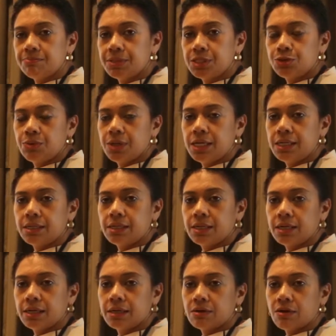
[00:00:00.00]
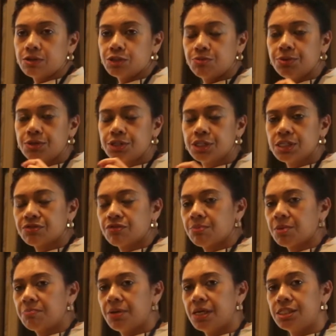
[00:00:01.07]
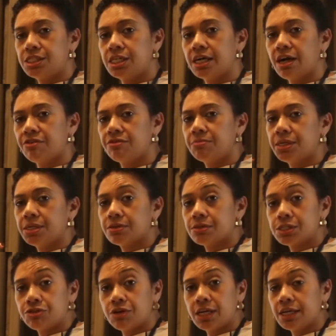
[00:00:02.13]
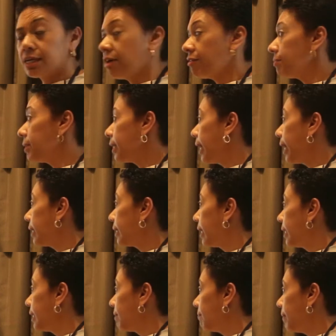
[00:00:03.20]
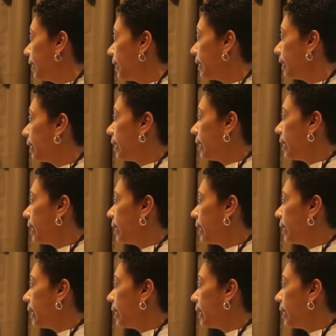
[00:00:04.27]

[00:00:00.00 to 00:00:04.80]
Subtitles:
between contributions from the PNG government, Australian government, and ADB.